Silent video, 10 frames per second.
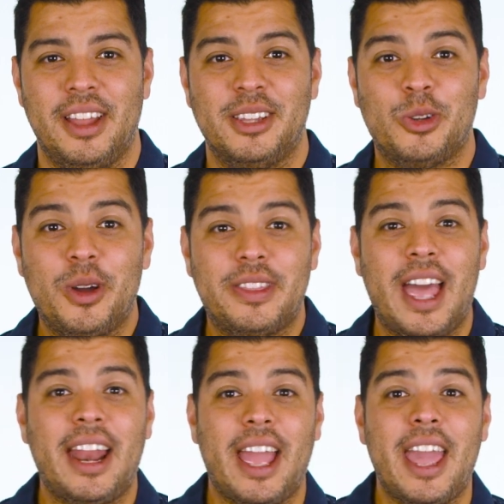So at
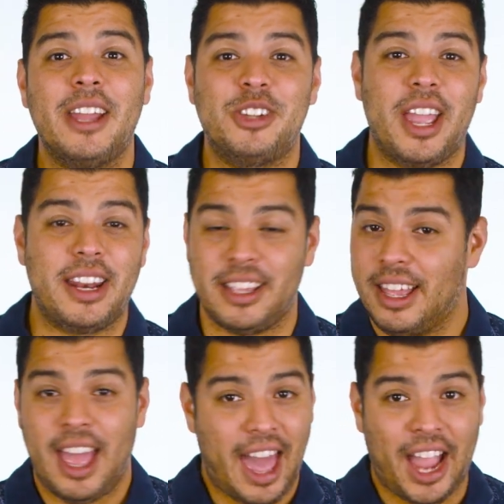that age, Hannah
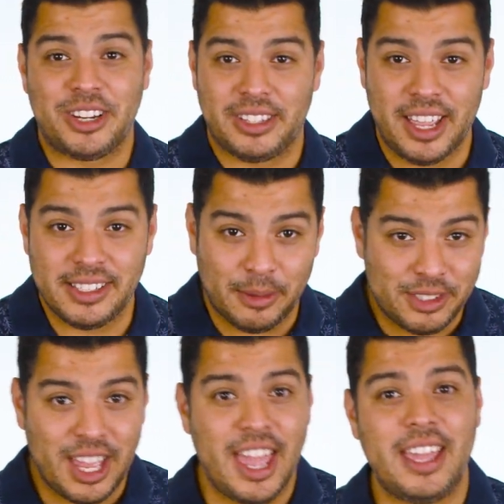actually ends
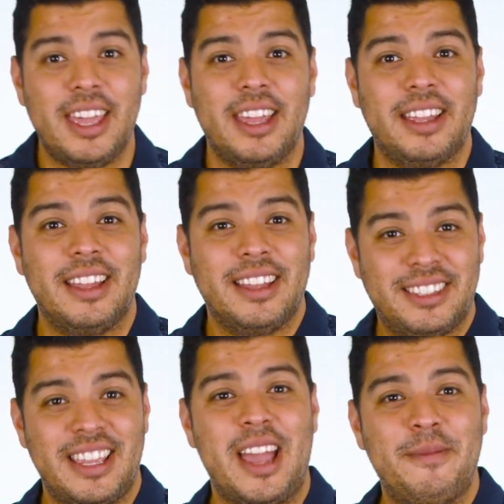up taking
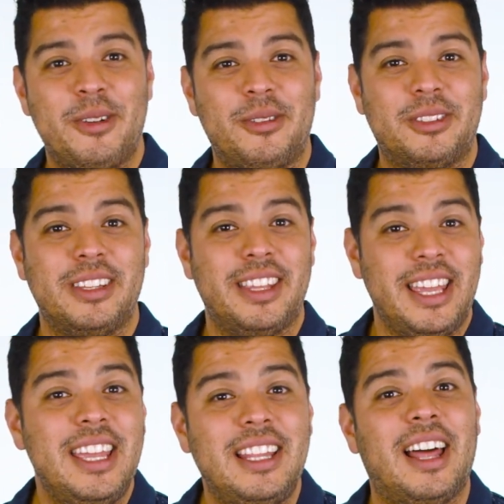Samuel to
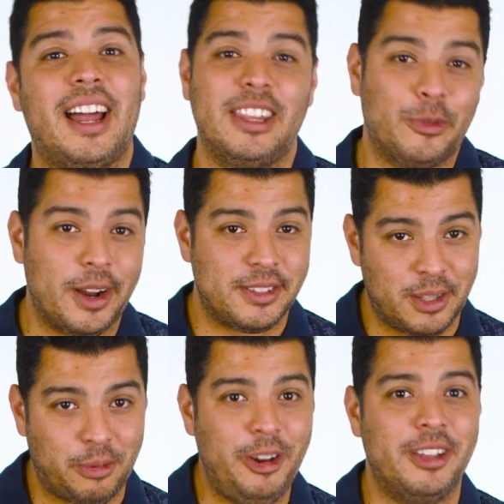Eli and the rest
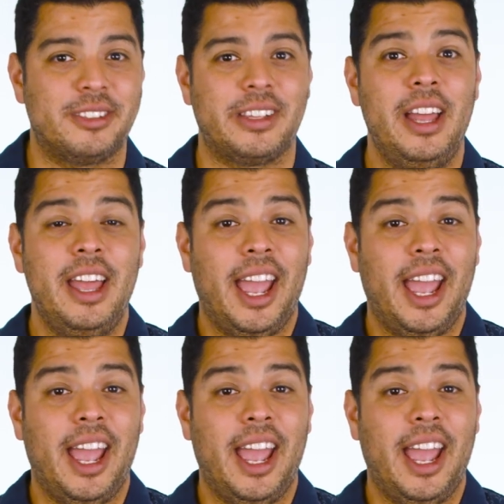of the priests.